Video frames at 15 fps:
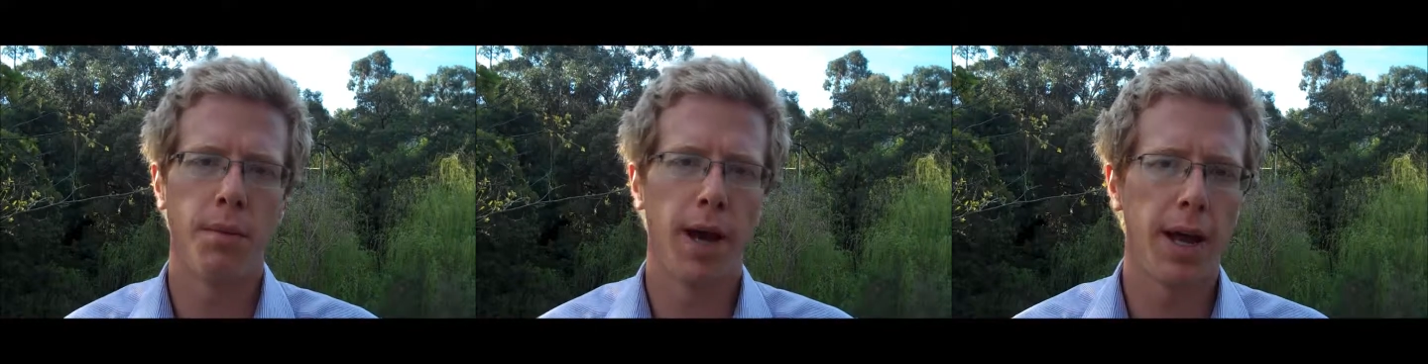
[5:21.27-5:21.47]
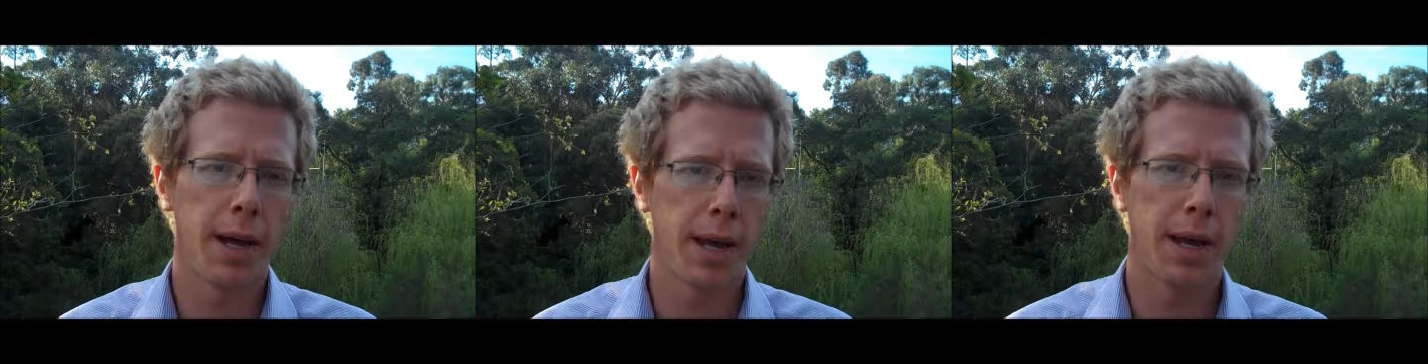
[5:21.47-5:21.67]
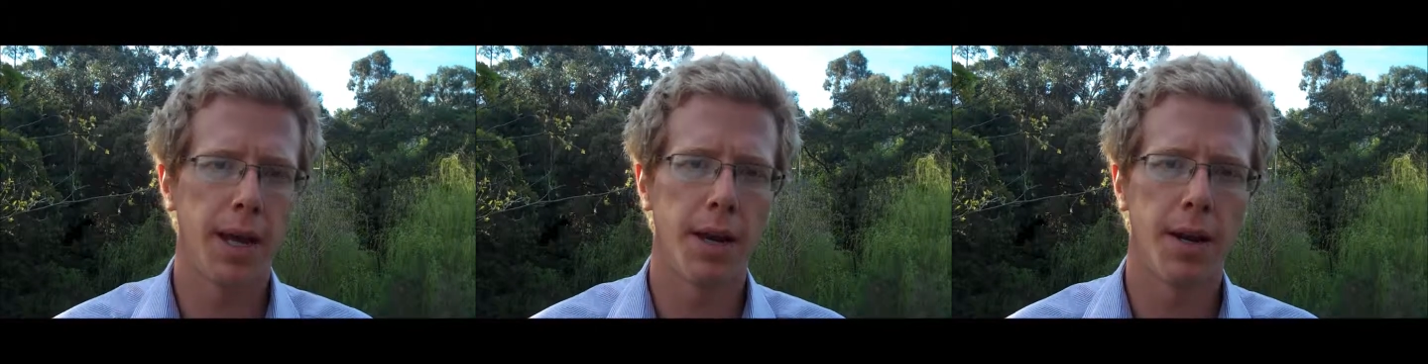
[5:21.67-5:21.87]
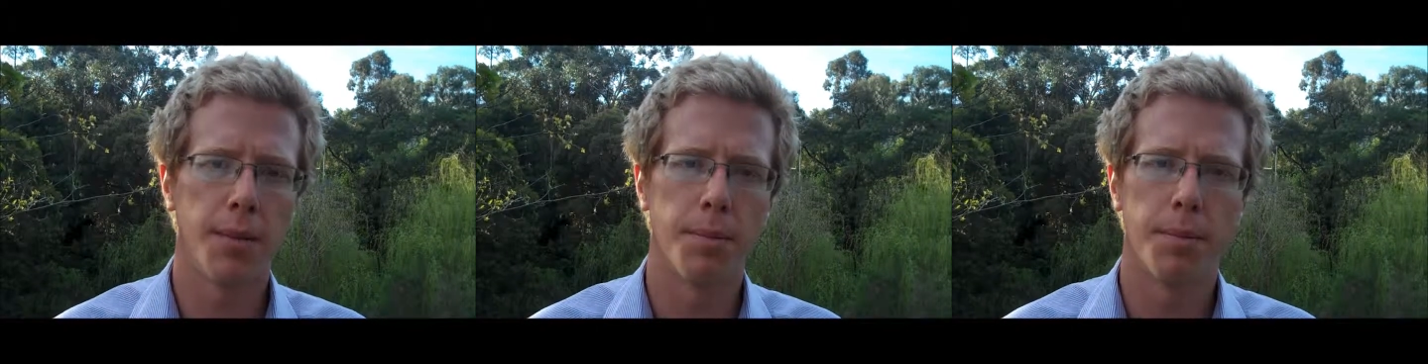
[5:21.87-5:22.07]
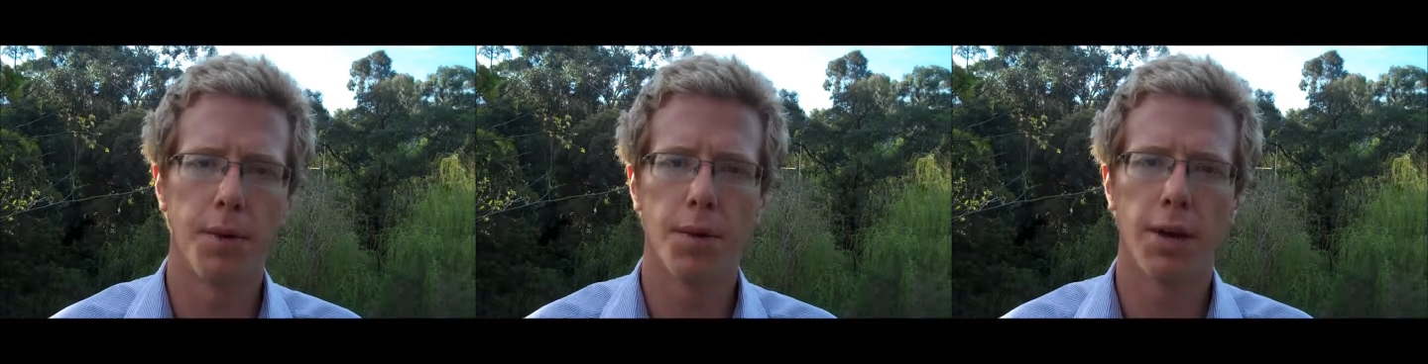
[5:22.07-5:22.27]
hanging out
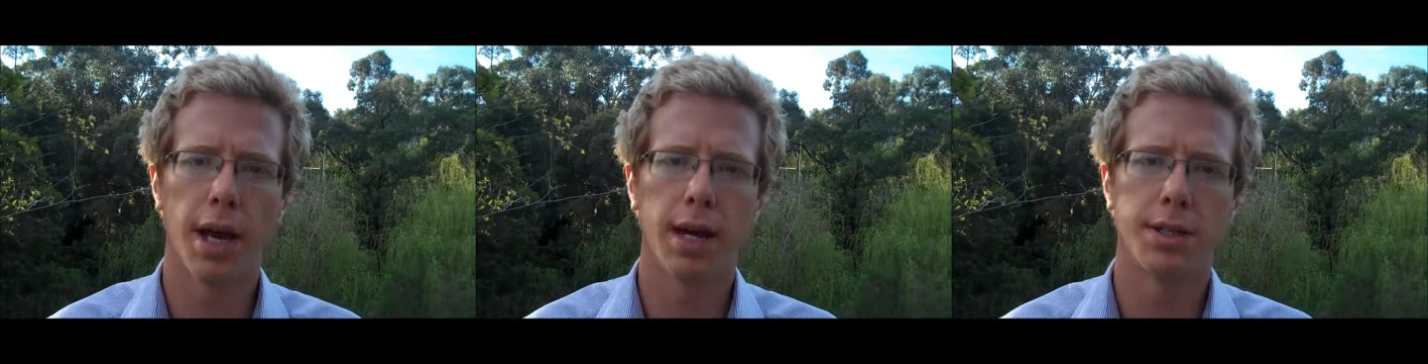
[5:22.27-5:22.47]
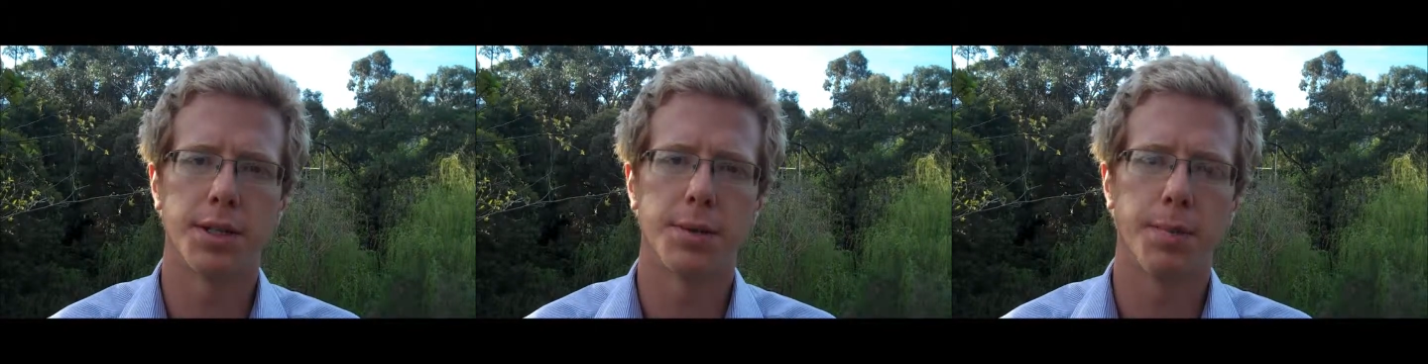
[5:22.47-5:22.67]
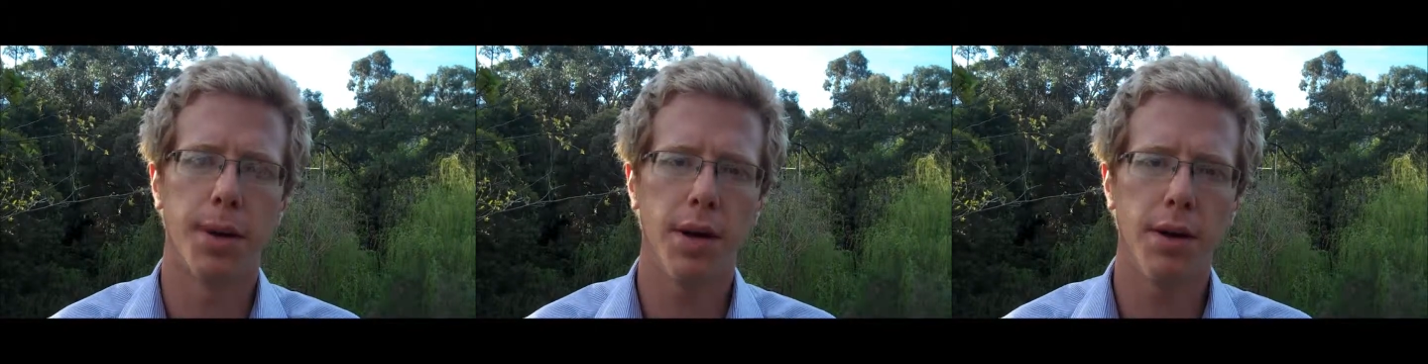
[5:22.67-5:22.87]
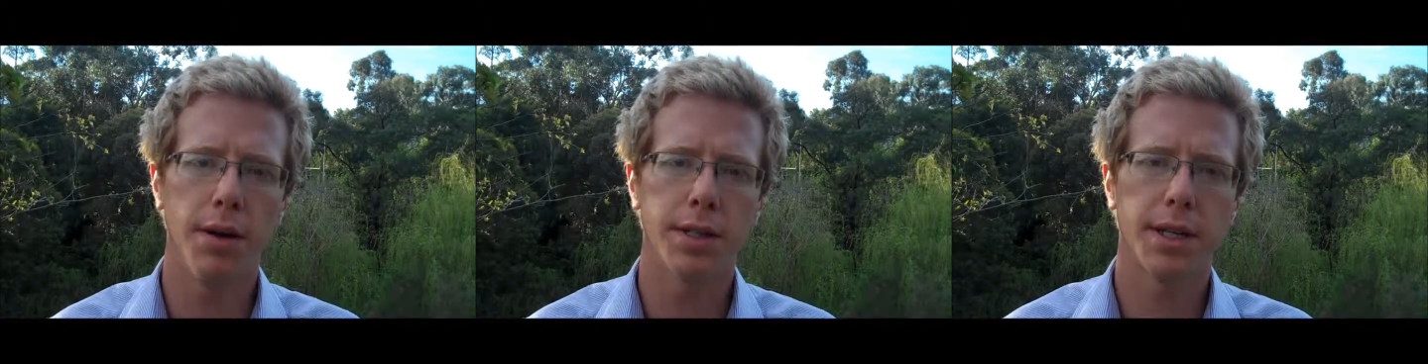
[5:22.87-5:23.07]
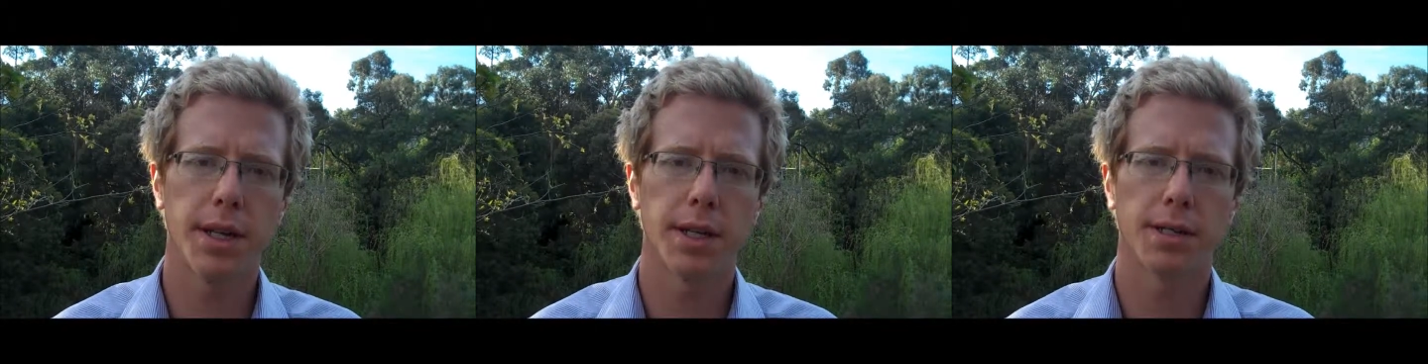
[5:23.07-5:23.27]
at Bill Gates'
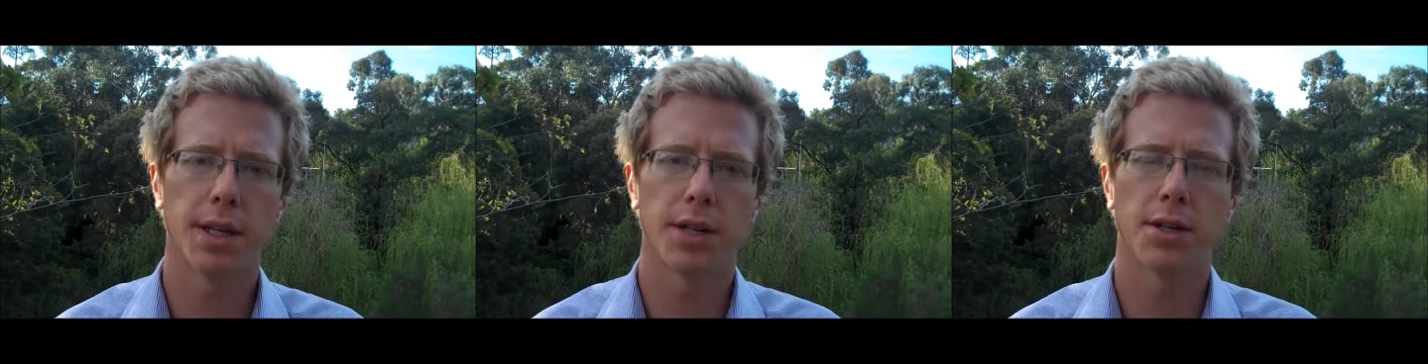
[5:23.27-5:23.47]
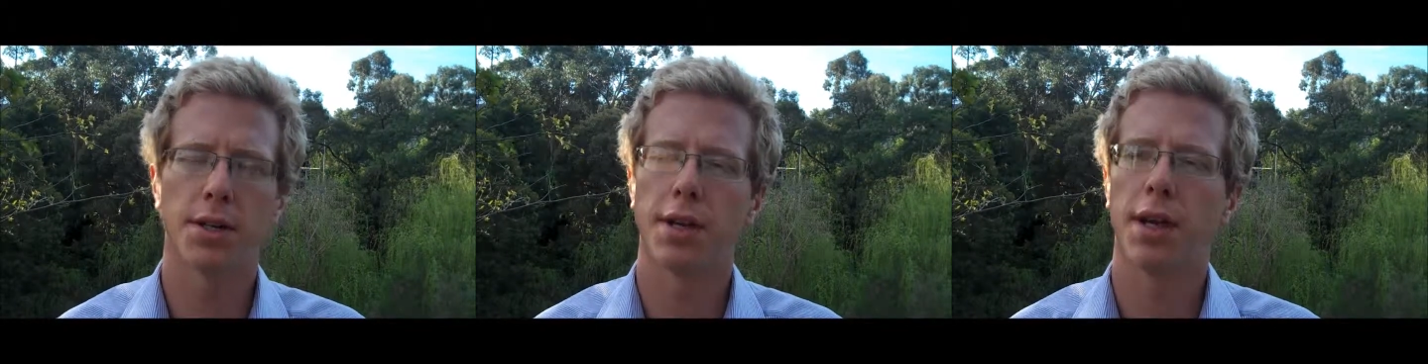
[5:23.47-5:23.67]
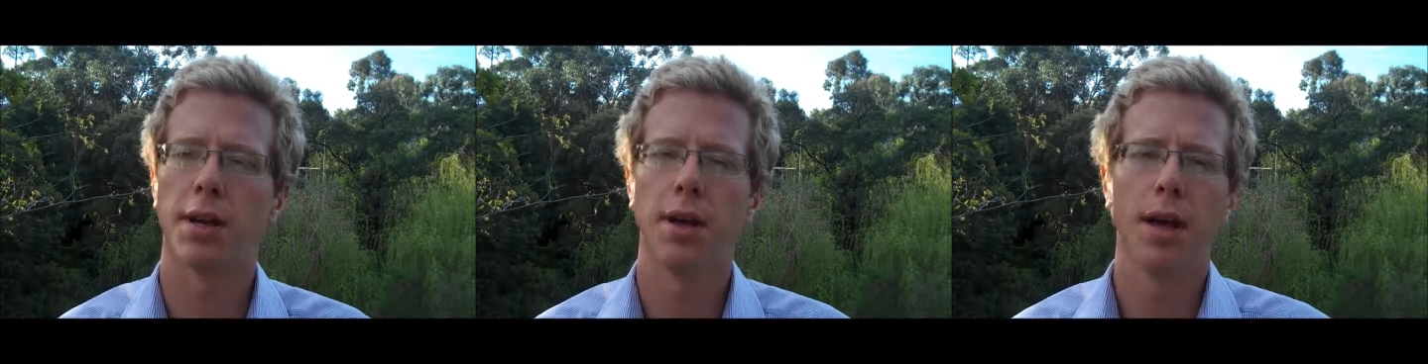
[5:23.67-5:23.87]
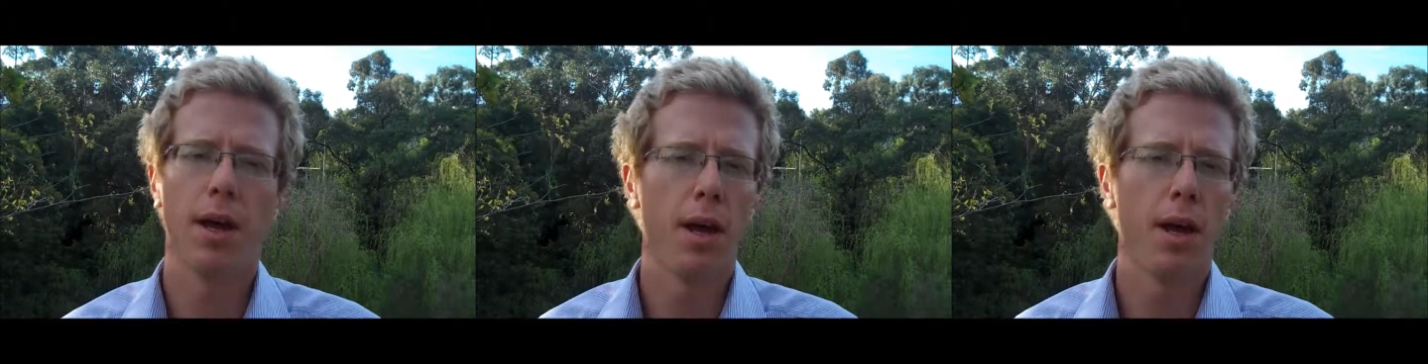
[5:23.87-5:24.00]
parents' house, actually, and